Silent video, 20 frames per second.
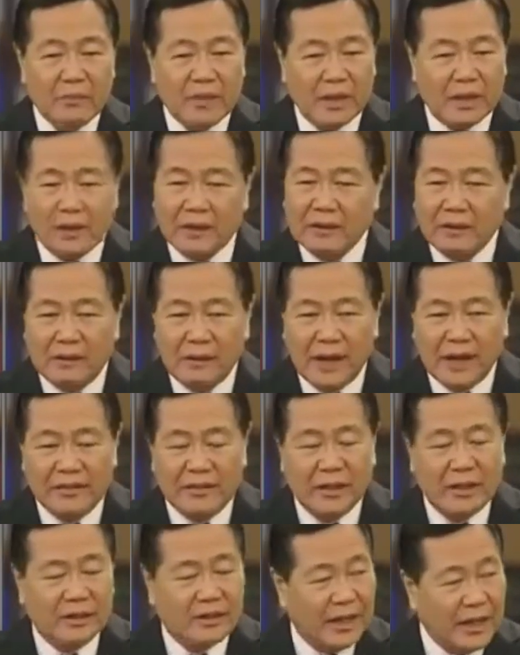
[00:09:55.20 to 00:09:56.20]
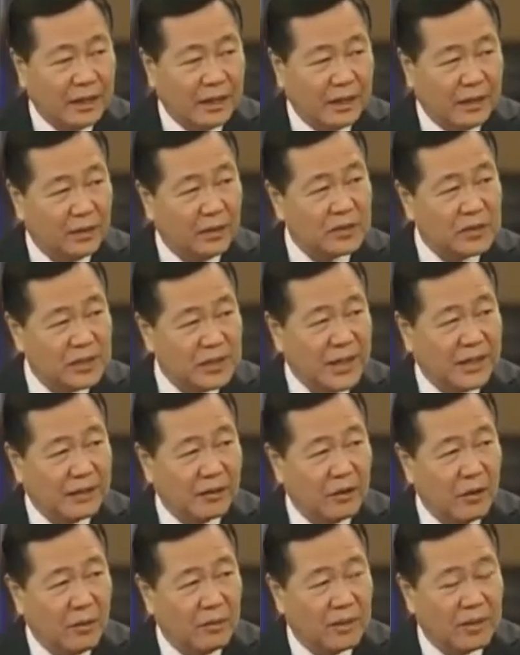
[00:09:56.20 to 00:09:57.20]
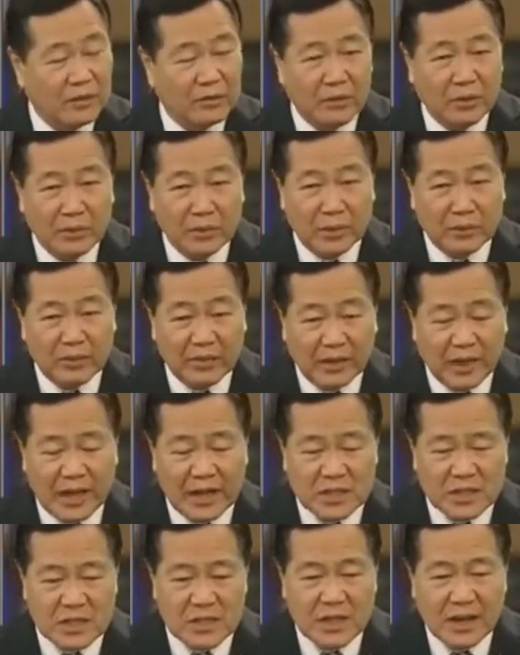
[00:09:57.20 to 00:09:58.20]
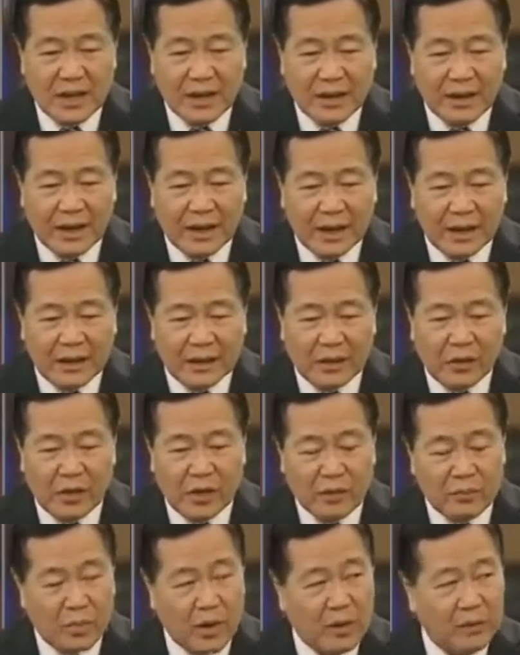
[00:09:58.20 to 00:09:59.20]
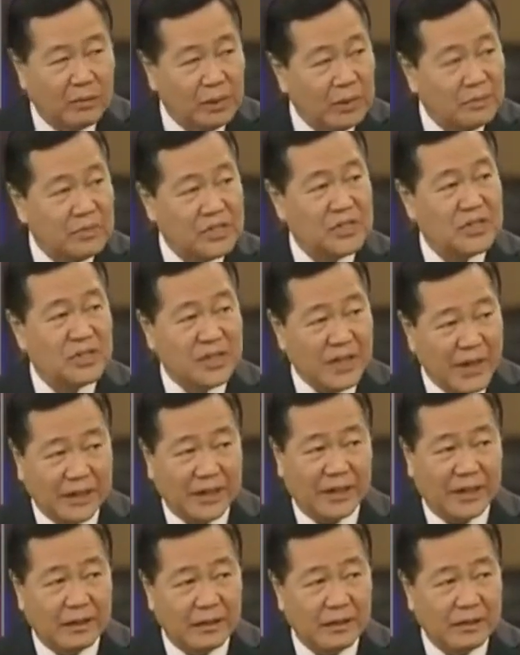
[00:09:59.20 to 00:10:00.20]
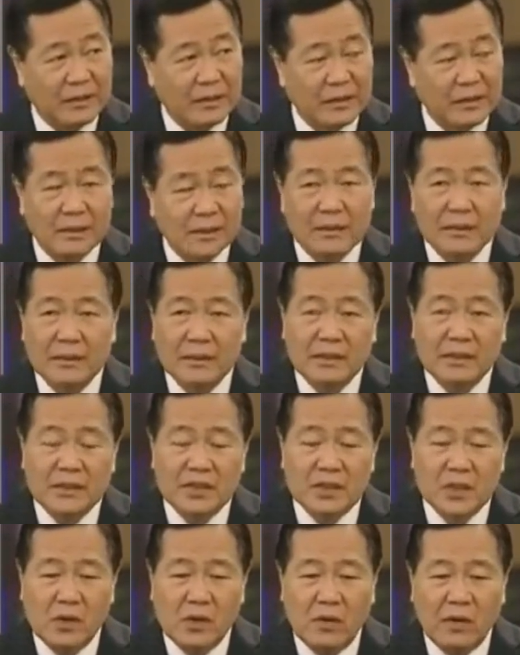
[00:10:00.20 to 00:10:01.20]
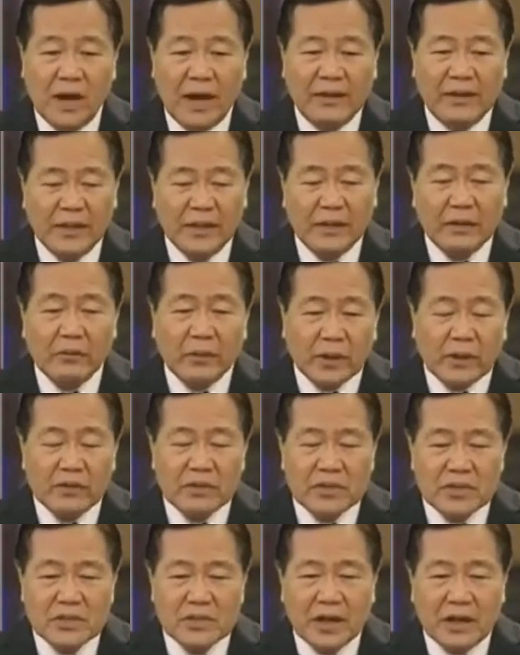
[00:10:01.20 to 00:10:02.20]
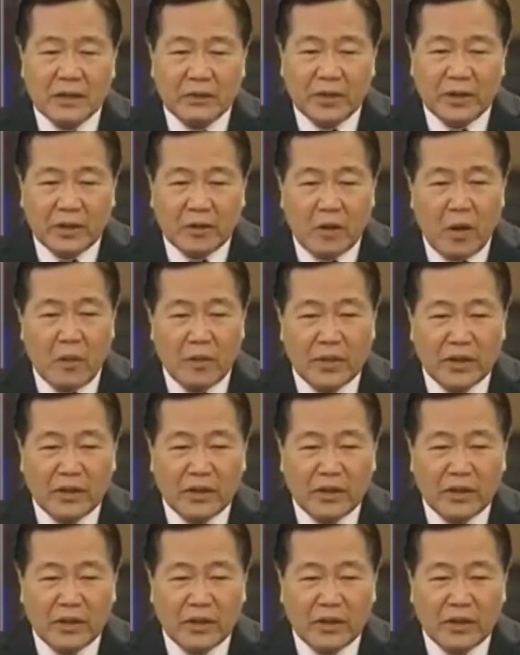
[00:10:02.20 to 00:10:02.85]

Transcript: they're, I think, ready to sign a common agreement with us. The only problem is China. So I think we could start with a common